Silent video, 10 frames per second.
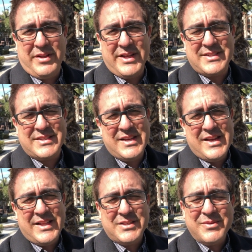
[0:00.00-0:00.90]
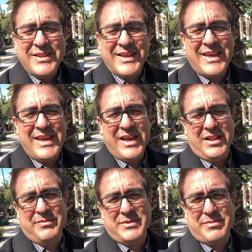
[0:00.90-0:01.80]
And that's one of the key
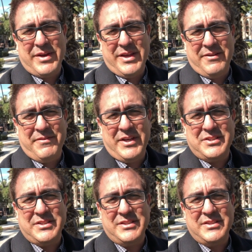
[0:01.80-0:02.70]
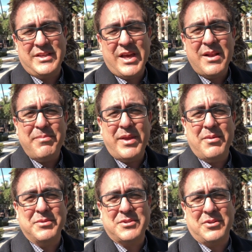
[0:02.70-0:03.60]
elements about innovation is you got to be
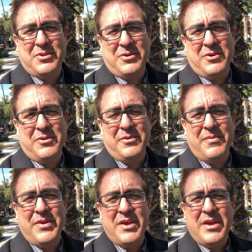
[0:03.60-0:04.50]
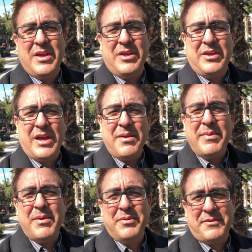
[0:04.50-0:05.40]
able to learn, you got to
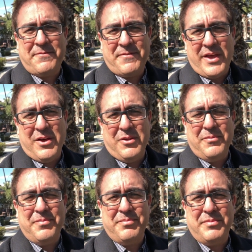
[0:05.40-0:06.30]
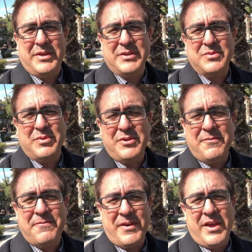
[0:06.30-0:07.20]
be able to fail, because when
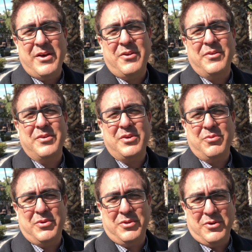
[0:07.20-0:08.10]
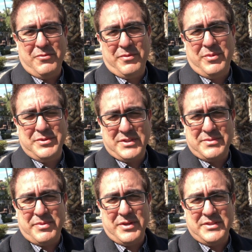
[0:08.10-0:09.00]
you fail, you will learn from those
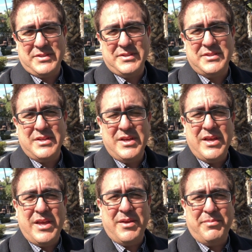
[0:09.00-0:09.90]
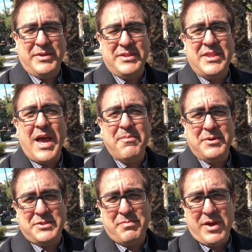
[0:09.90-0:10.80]
experiences and be that
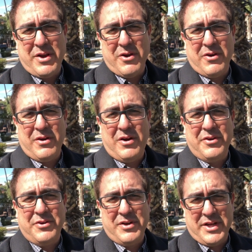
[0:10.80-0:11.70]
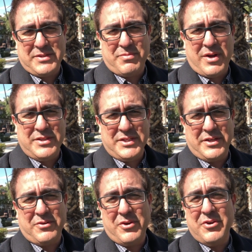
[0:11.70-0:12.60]
much better on your next
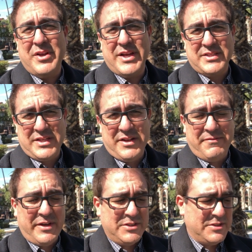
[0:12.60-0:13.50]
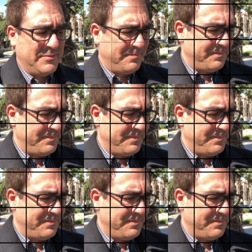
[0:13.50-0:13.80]
project or your next innovation.